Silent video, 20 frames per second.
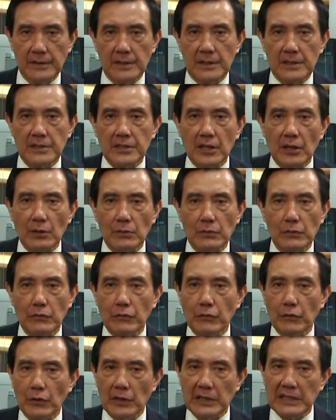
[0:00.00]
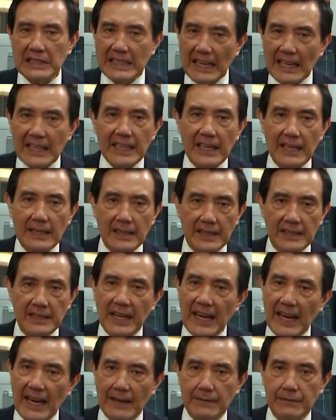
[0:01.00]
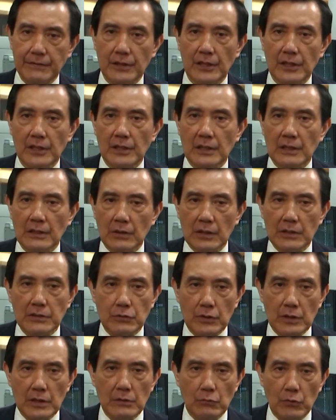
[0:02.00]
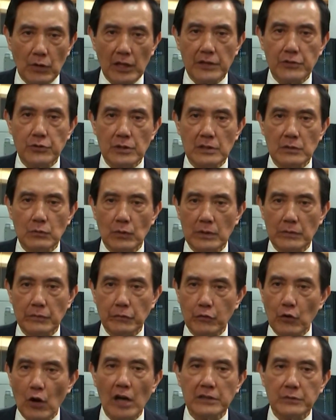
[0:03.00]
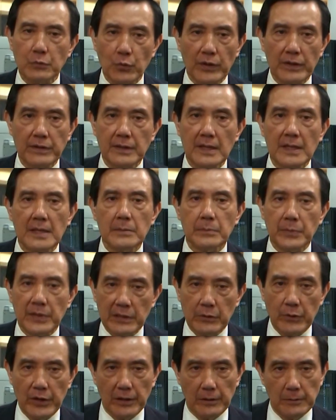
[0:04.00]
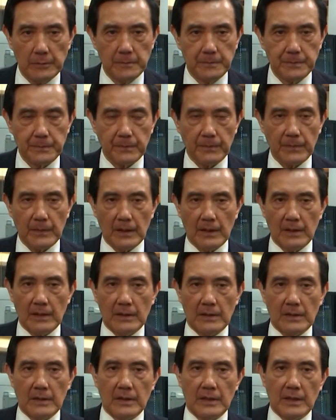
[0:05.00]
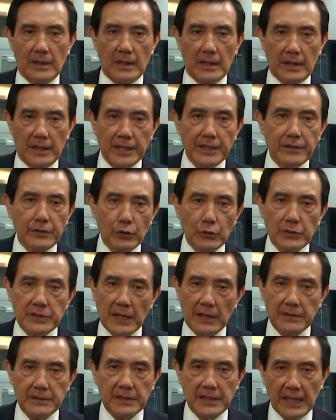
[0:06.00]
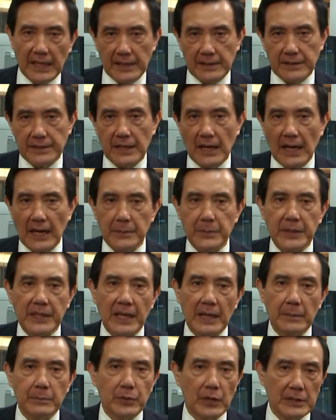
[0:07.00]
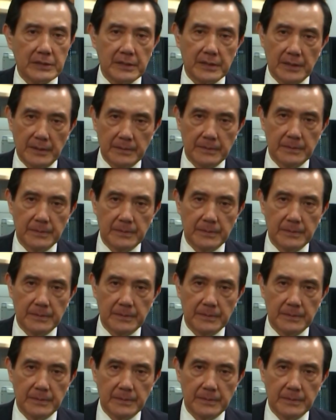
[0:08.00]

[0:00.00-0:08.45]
So, for a decade and a half, cross-strait relations were fraught with peril. In 2008, I became president